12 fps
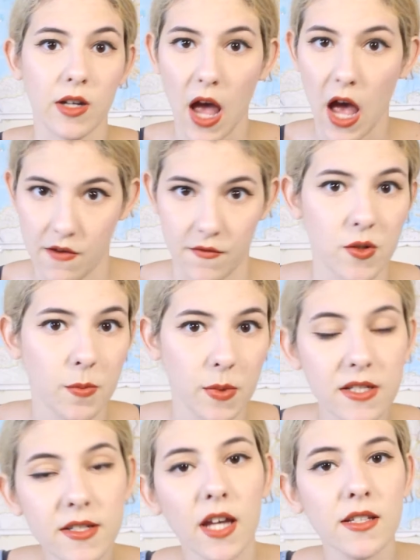have to
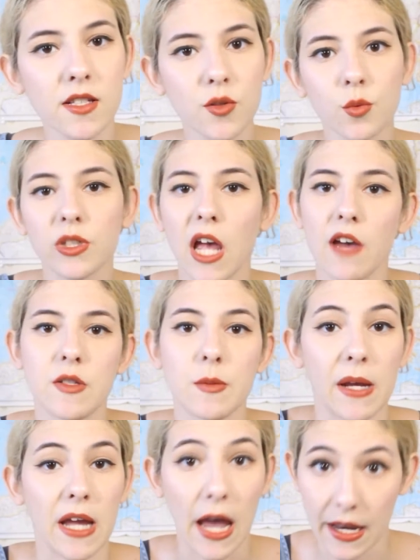pay taxes, you wouldn't have to
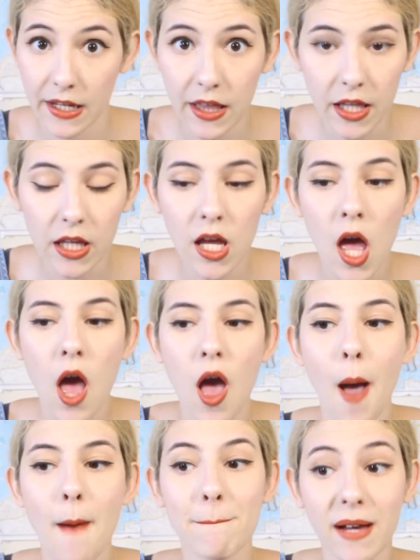pay anything.
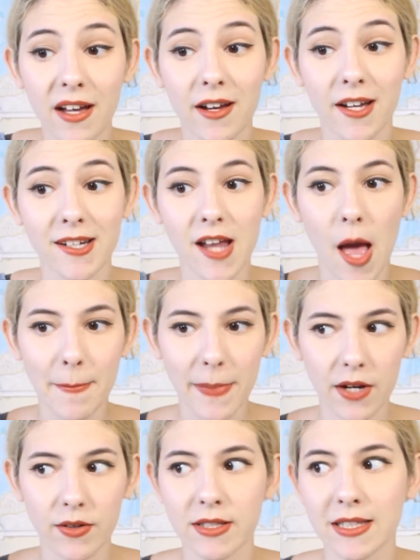But
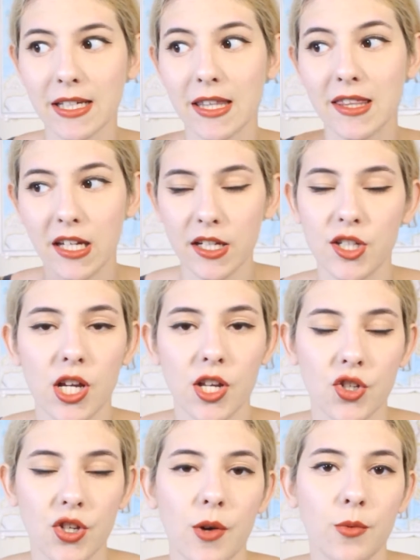apparently they
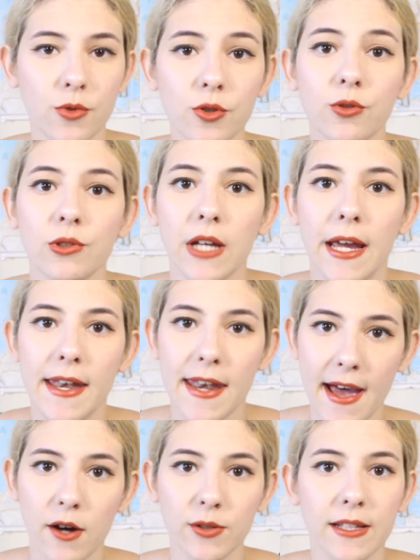changed their rule and
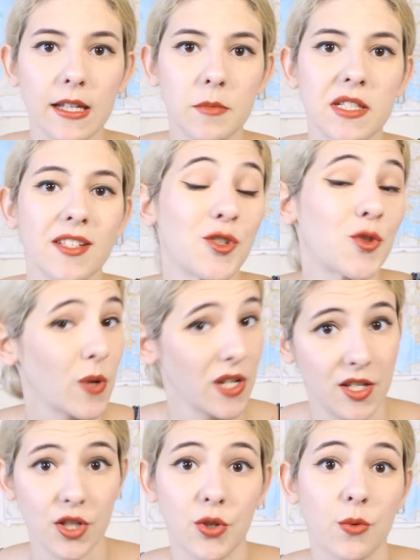now the limit is
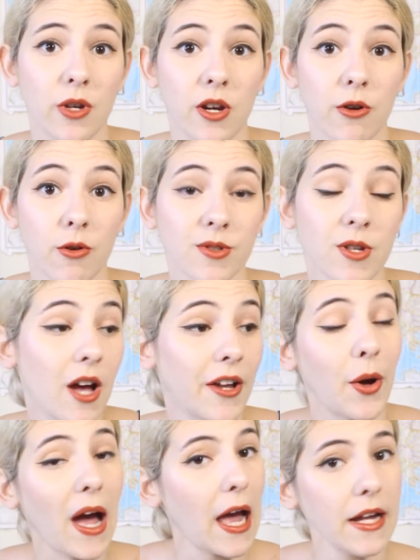22 euros.
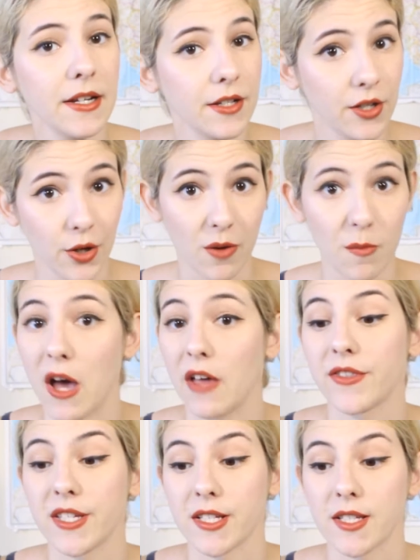Now I didn't know
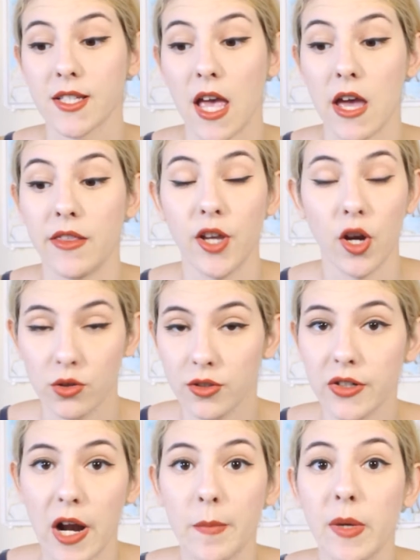about this, and the
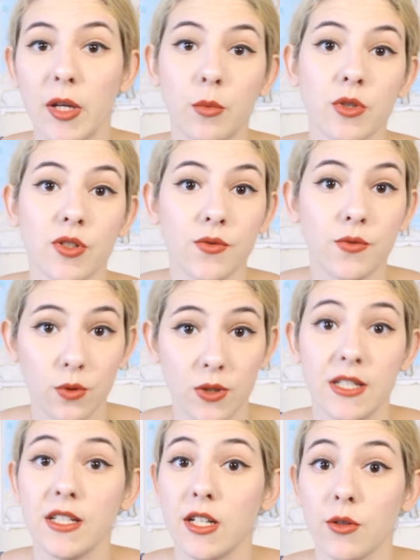order I made was
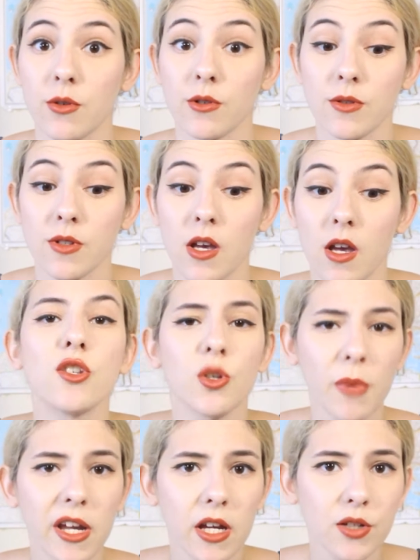40 euros. So
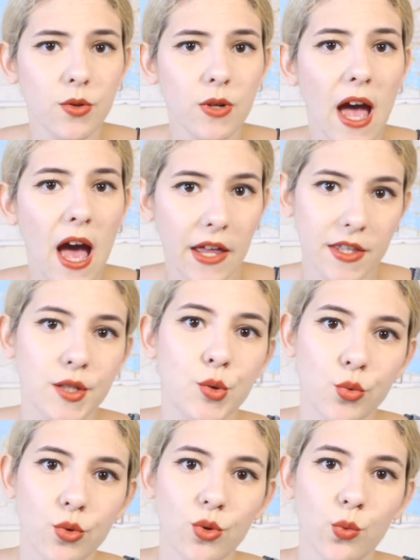my country had
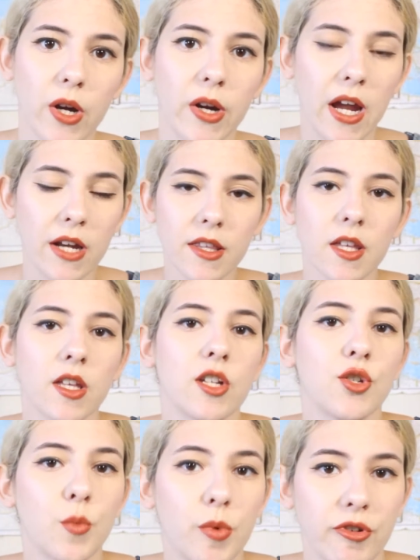this rule where anything
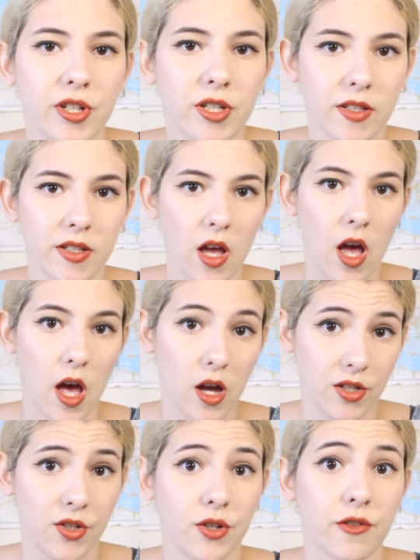that you purchased
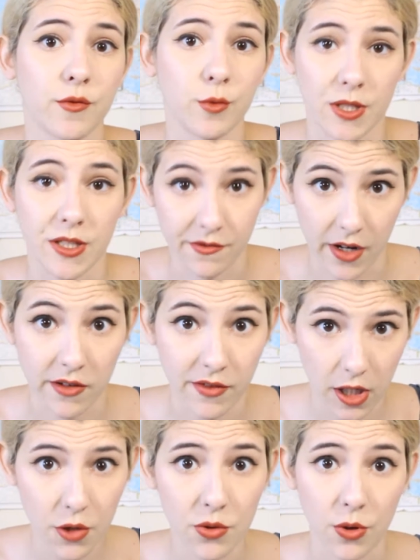under 45
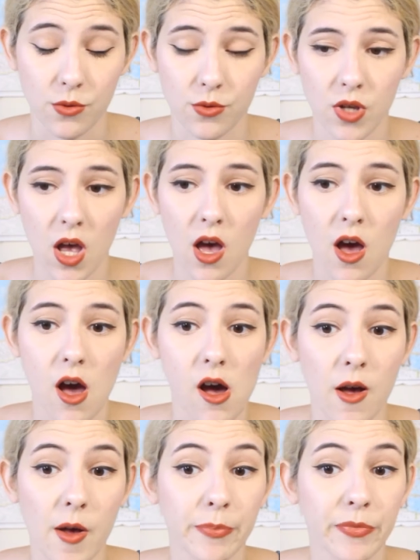euros
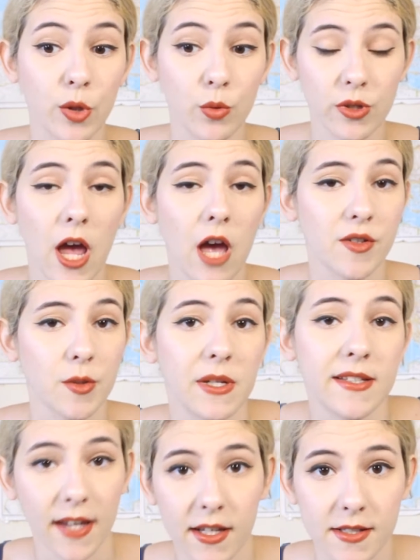you wouldn't have to pay
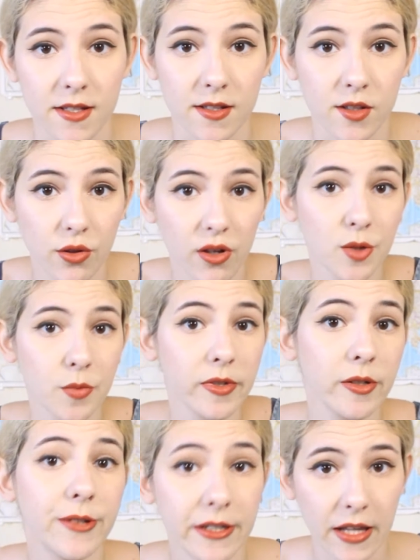taxes. So I was
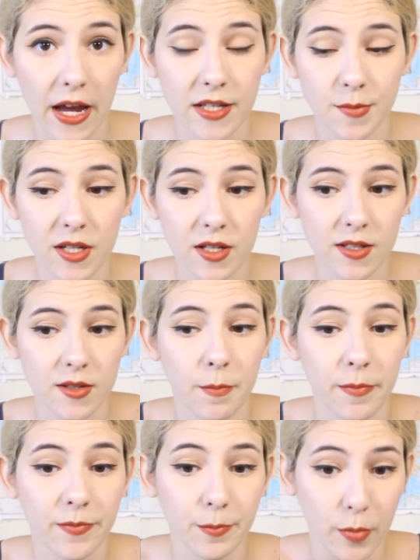pretty relaxed because
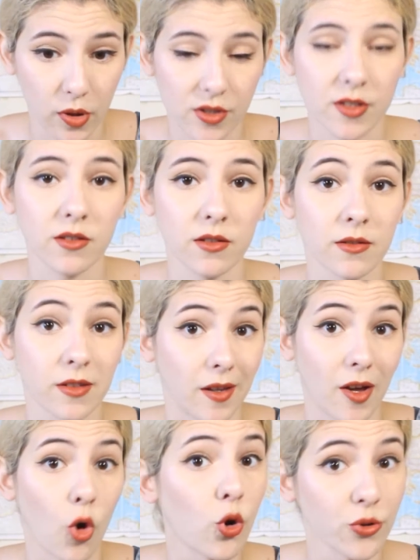
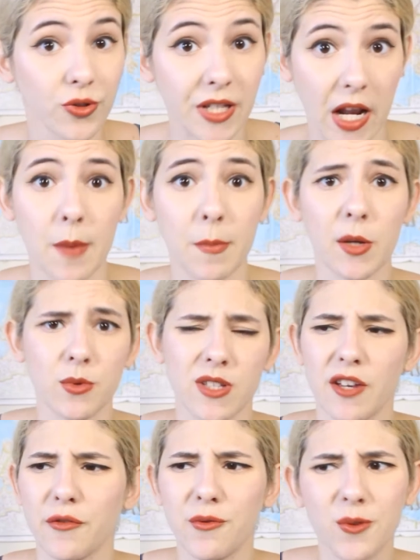the order that I made was
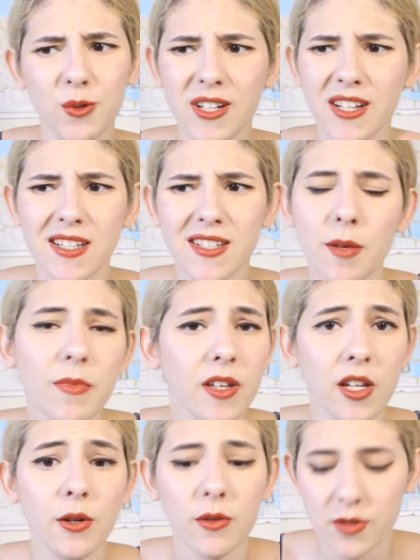like 40
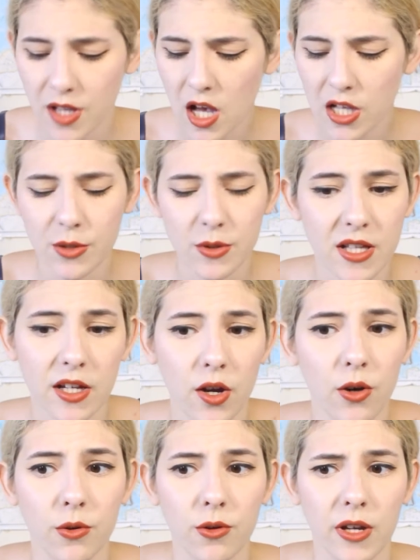something euros. So I was like,
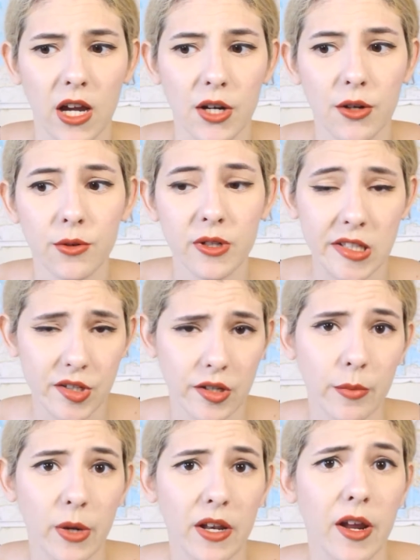oh, okay, I don't
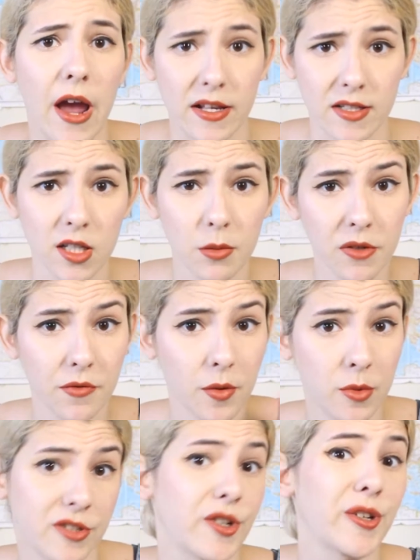understand why they're asking me for
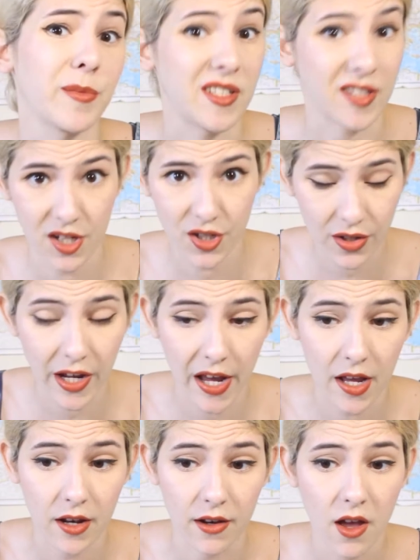more documentation
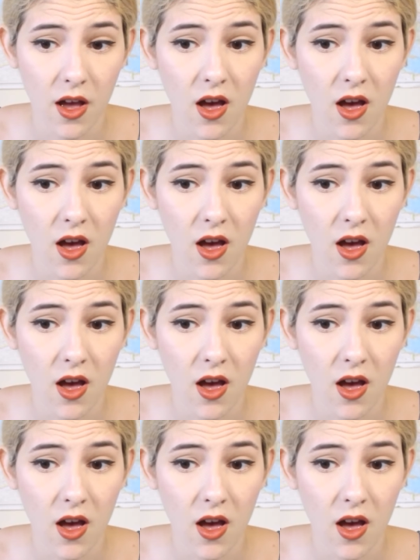and